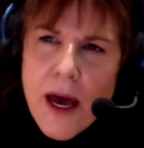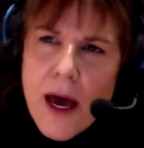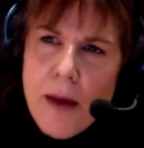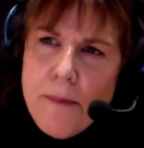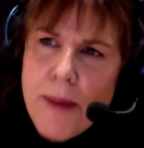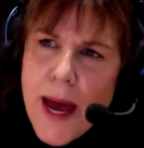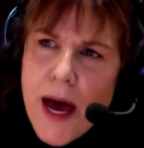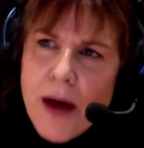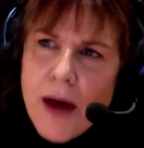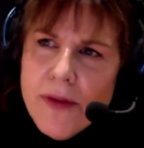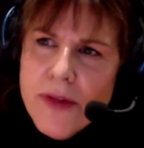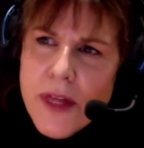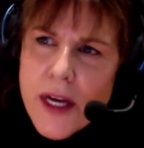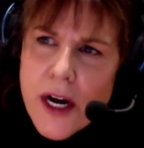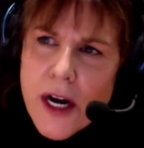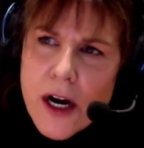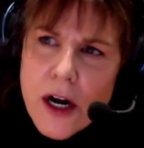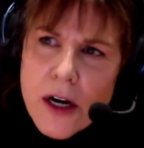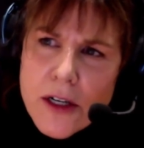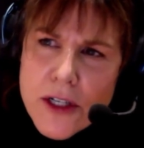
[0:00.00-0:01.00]
about
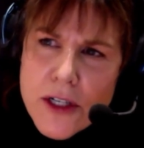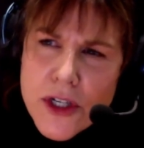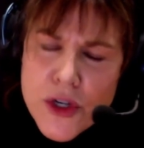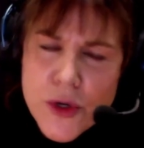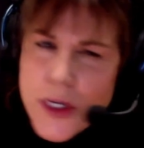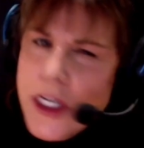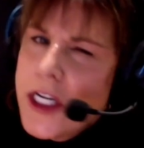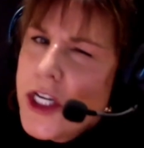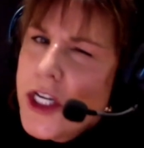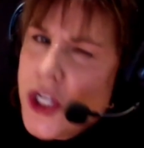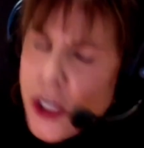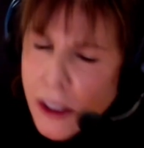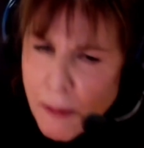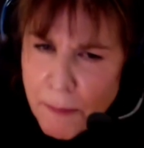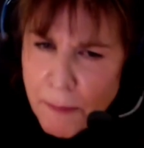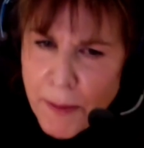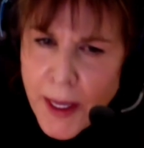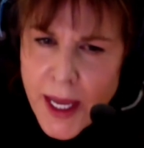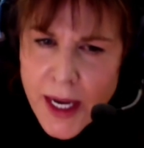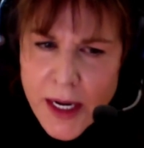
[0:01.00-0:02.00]
their strategic
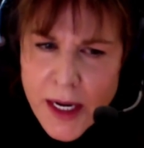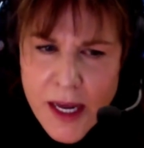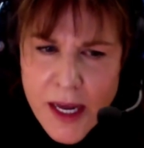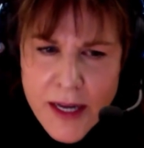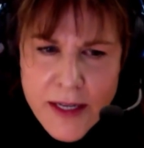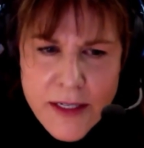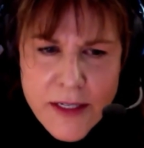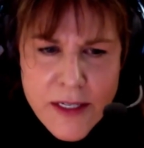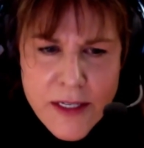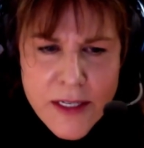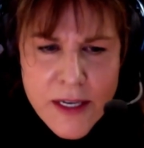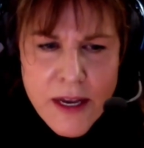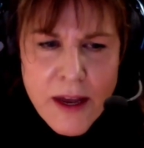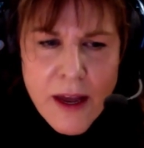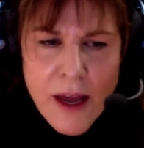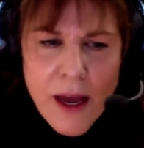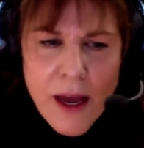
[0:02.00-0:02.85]
opinions.